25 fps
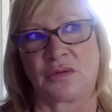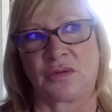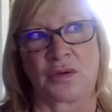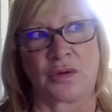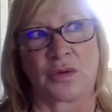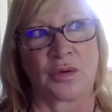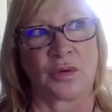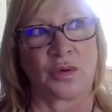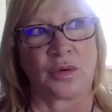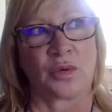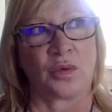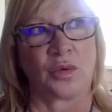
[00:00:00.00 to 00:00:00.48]

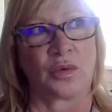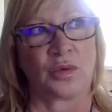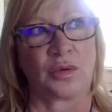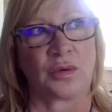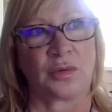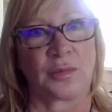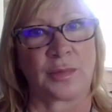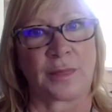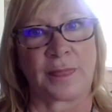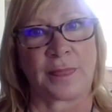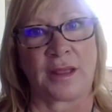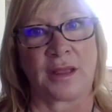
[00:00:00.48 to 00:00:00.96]
So,
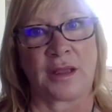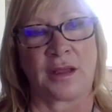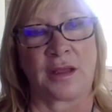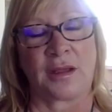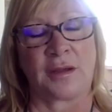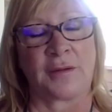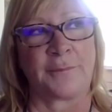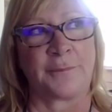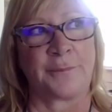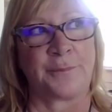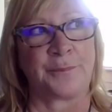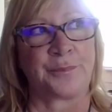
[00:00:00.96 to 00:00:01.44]

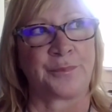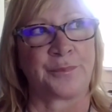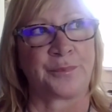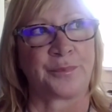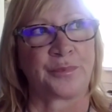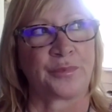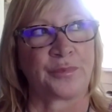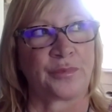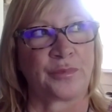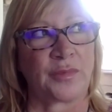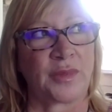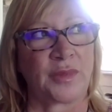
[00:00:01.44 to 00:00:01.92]
and
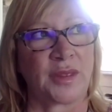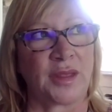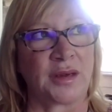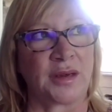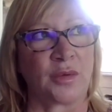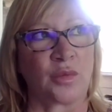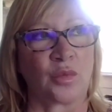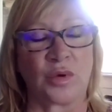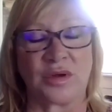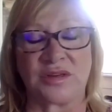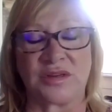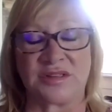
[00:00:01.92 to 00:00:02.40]

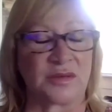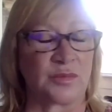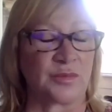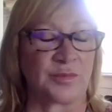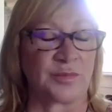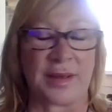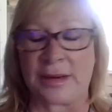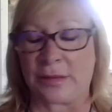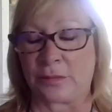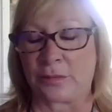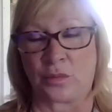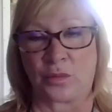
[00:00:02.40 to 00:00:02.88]
it wasn't
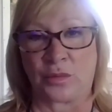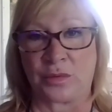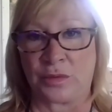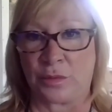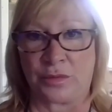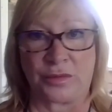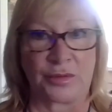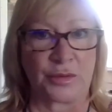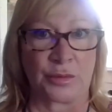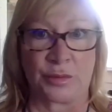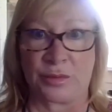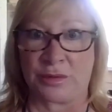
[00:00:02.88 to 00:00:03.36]
back when we
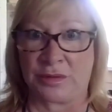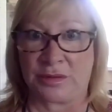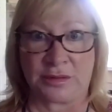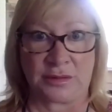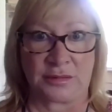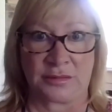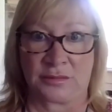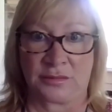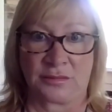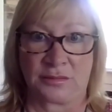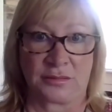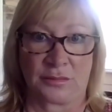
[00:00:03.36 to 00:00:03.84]
were
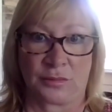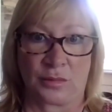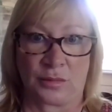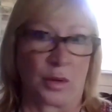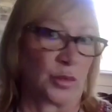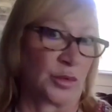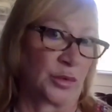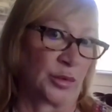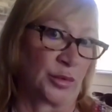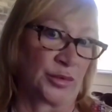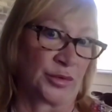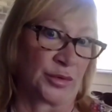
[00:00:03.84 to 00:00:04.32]
doing what
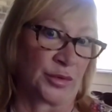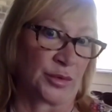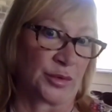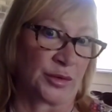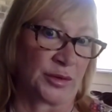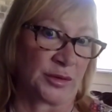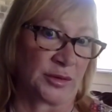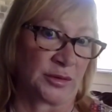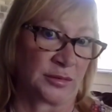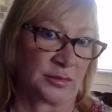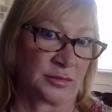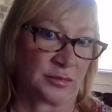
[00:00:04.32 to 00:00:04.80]
we were
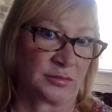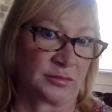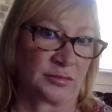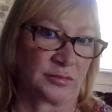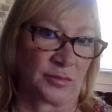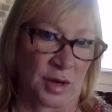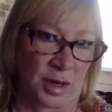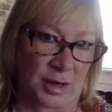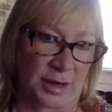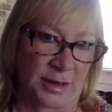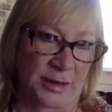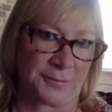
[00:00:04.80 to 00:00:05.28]
doing,
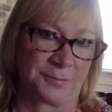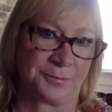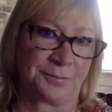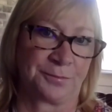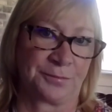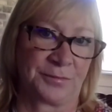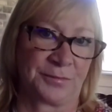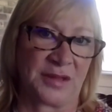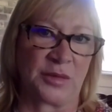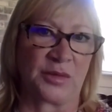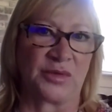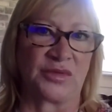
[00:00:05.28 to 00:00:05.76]
right?
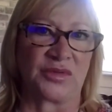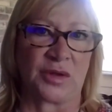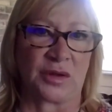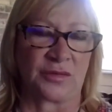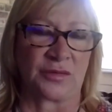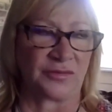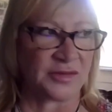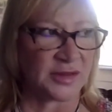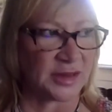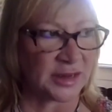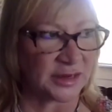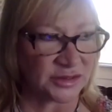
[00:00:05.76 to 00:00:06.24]
It was
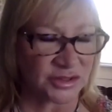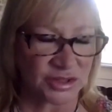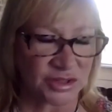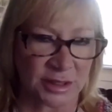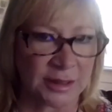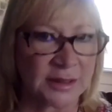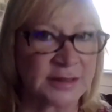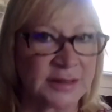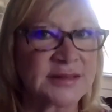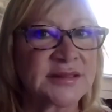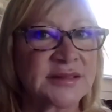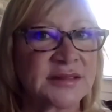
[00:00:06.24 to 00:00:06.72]
on
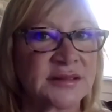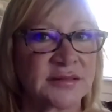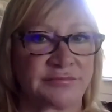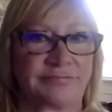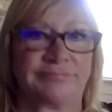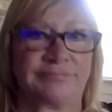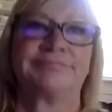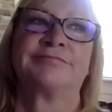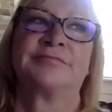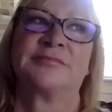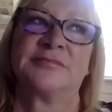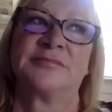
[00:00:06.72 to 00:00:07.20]
VHS.
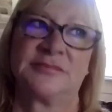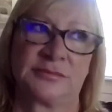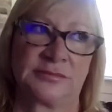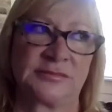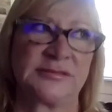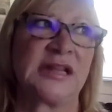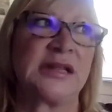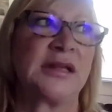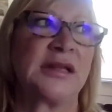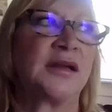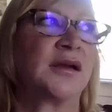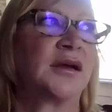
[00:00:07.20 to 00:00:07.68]

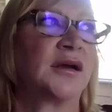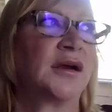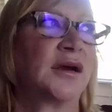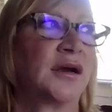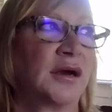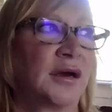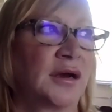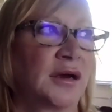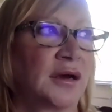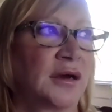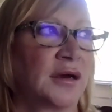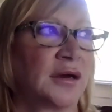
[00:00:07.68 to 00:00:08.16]

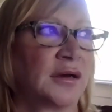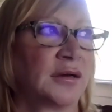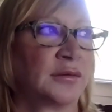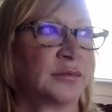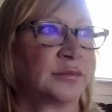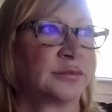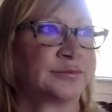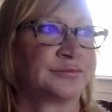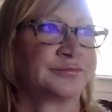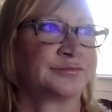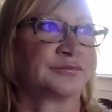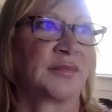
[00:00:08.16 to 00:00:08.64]

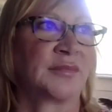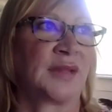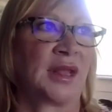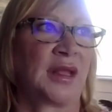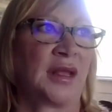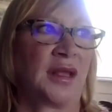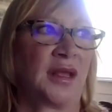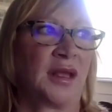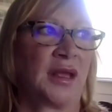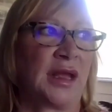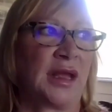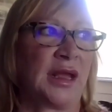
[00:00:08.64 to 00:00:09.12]
Um,
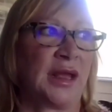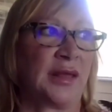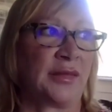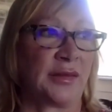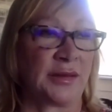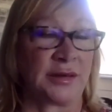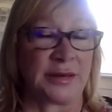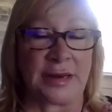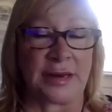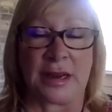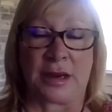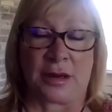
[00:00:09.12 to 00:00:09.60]
and
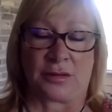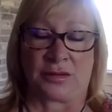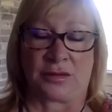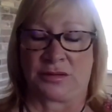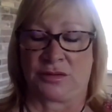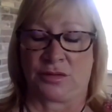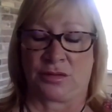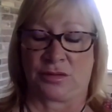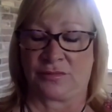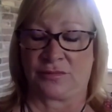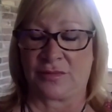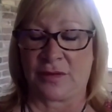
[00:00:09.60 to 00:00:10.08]
then now
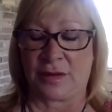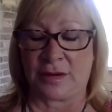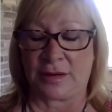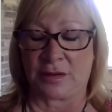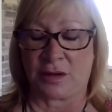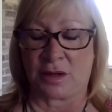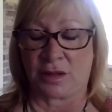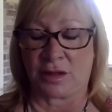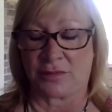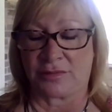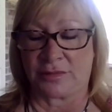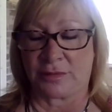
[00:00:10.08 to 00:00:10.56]
you can find
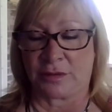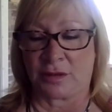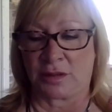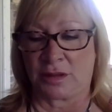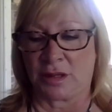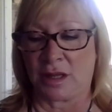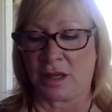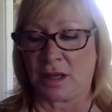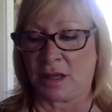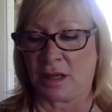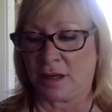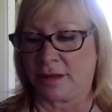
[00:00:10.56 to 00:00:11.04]
all of it
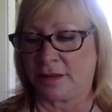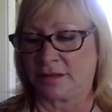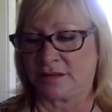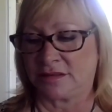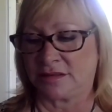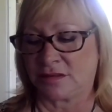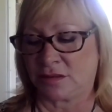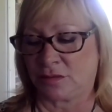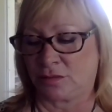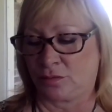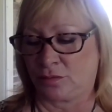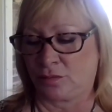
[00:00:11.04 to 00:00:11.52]
online. And
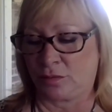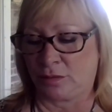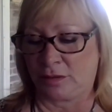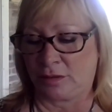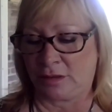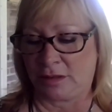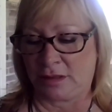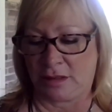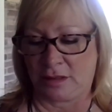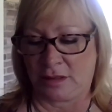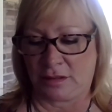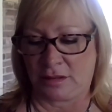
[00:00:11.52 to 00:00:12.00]
so
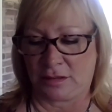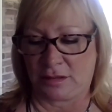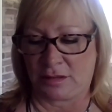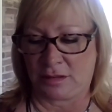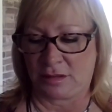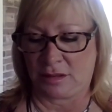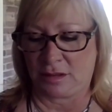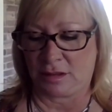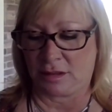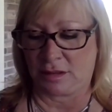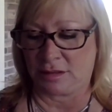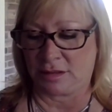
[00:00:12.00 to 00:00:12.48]
really
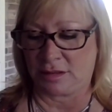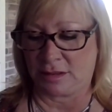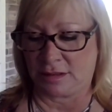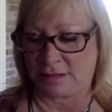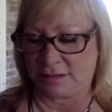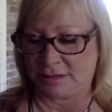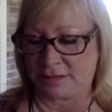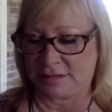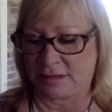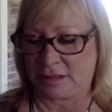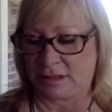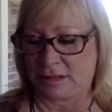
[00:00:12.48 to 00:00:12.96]
it
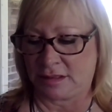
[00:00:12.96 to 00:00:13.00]
does,